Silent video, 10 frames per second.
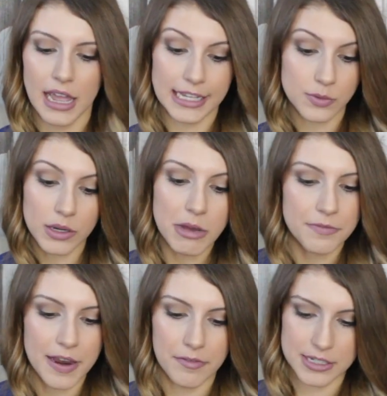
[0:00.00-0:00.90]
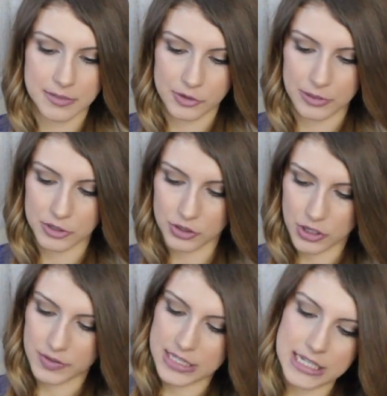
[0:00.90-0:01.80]
It's one of my favorite subscription
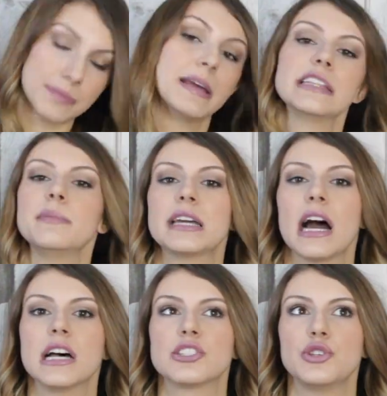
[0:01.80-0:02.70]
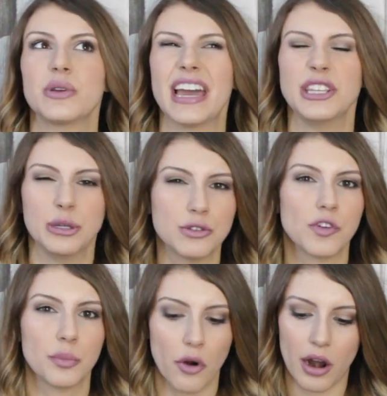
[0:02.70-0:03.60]
services, mainly because you get
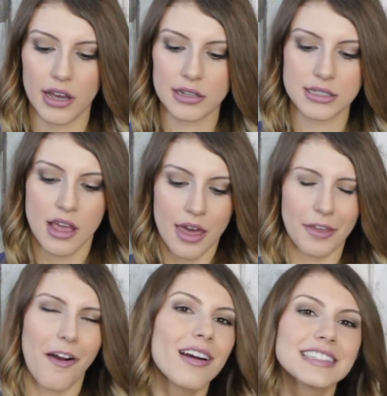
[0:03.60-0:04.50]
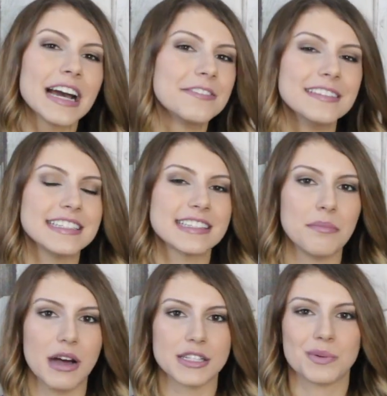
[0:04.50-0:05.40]
useful products. There are definitely
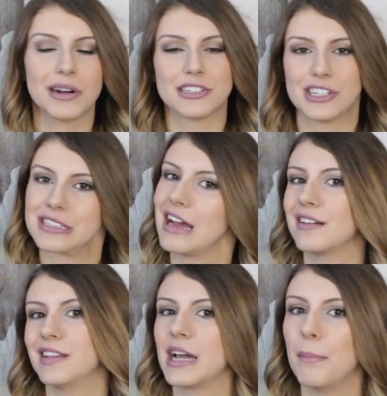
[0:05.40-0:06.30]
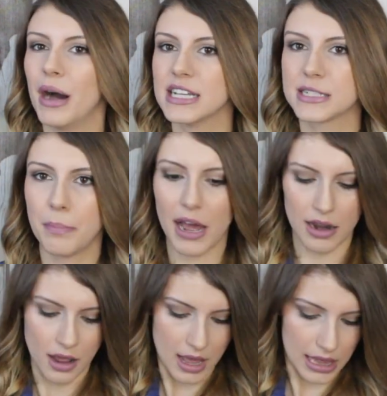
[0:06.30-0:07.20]
some months where it's just kind of like a bust,
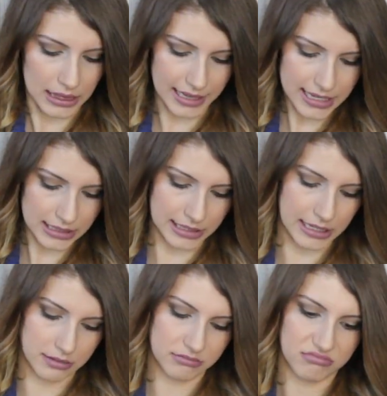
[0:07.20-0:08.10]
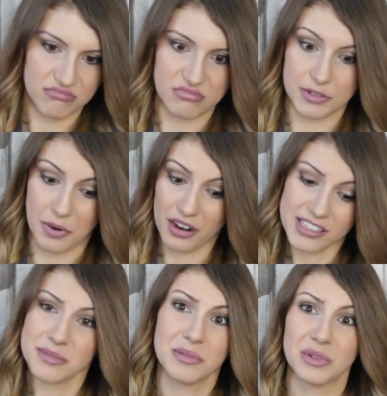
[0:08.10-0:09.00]
but lately, the
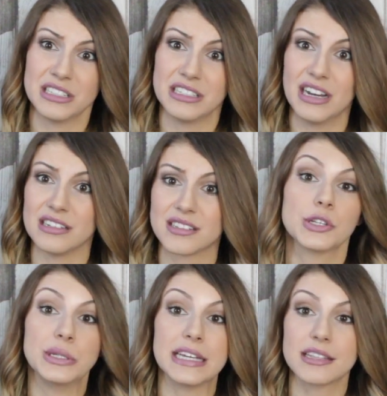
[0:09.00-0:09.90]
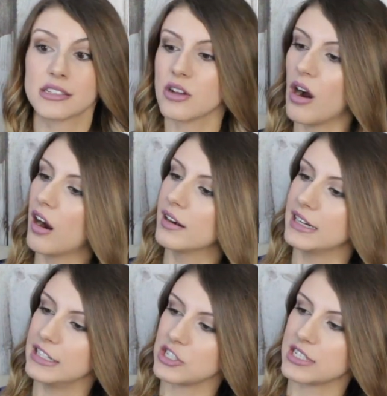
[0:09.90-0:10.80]
products have been really good. So you get this card
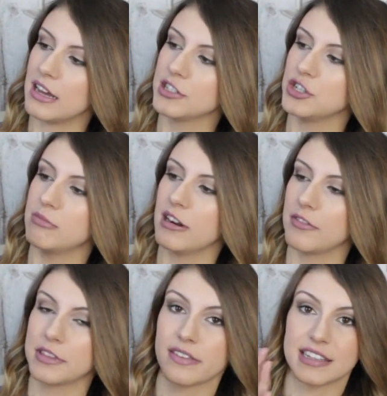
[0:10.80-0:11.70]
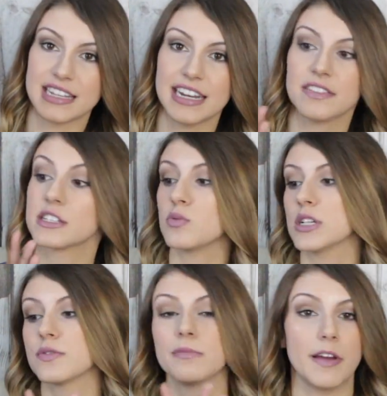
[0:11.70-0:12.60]
and it just tells you about everything that's in it. This
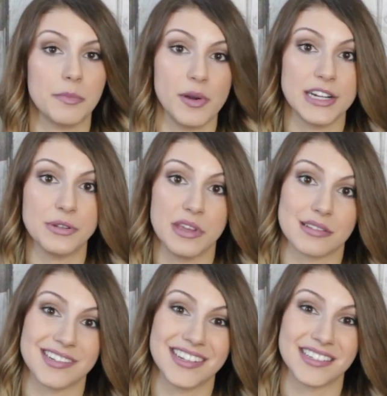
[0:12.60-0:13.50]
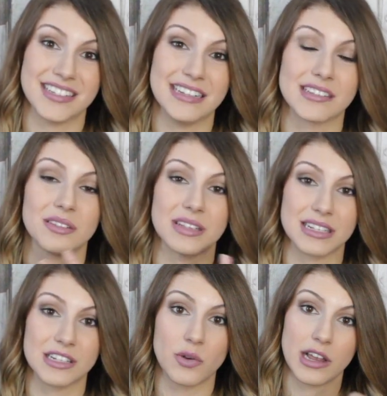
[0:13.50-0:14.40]
was from February 2016, so
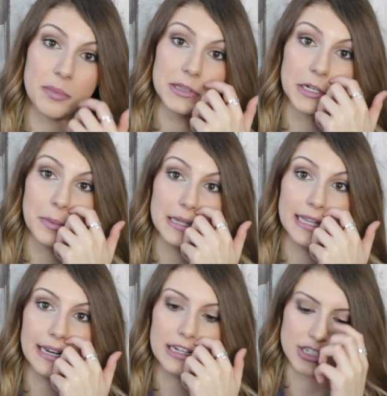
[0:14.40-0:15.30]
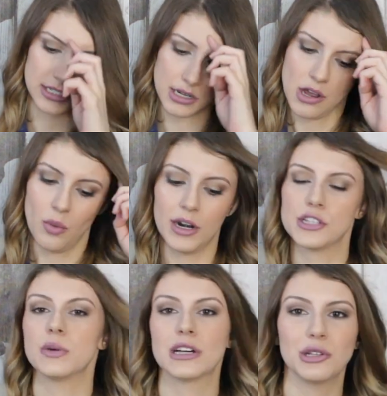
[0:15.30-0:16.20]
this is going up a little bit late. I just
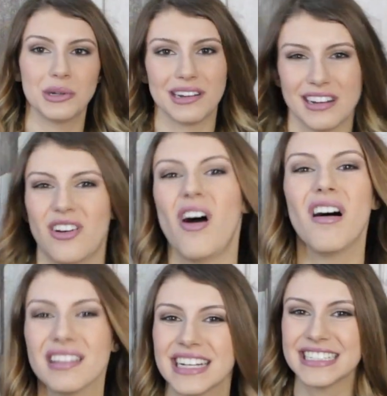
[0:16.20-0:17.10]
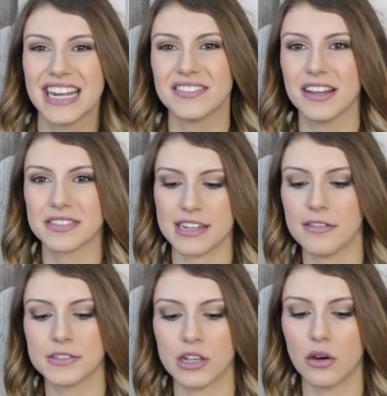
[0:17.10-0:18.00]
wanted to include it in a haul and I didn't have enough
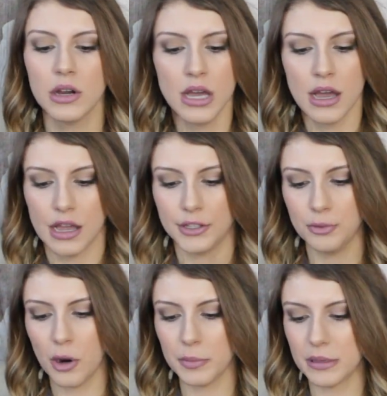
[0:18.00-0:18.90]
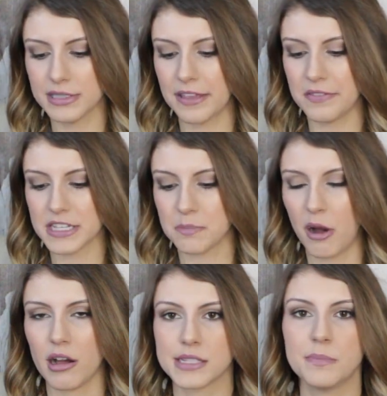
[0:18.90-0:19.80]
stuff. So you won't be able to get this
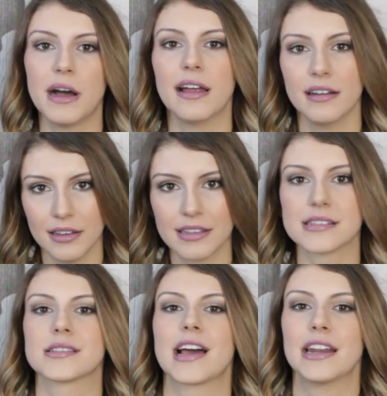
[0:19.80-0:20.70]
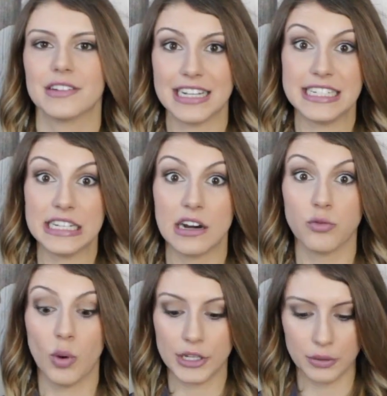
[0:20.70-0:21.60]
box, but this is kind of an idea
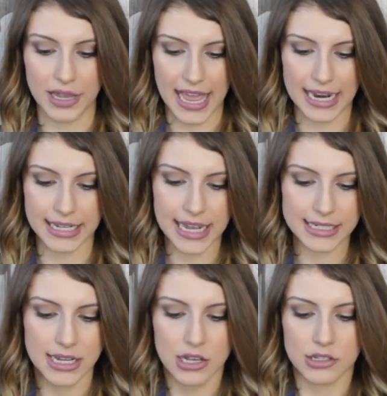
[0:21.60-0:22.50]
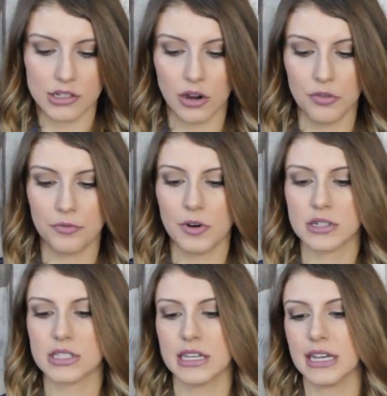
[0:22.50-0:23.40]
of what you can get. So
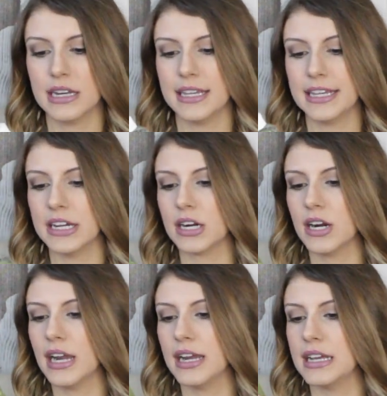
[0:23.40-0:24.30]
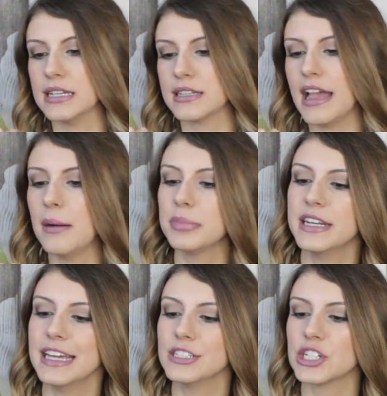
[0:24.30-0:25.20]
first thing in here, it is
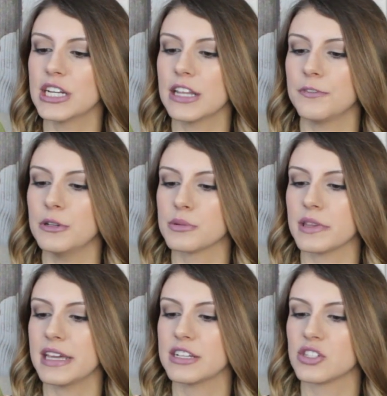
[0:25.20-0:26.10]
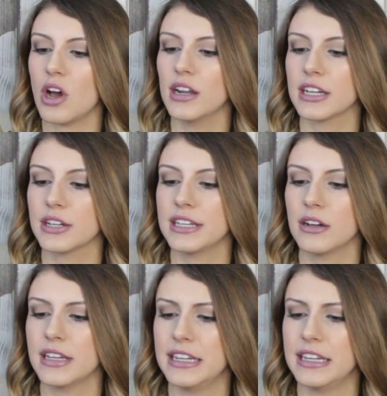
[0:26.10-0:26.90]
Hemp Nation infused with exotic...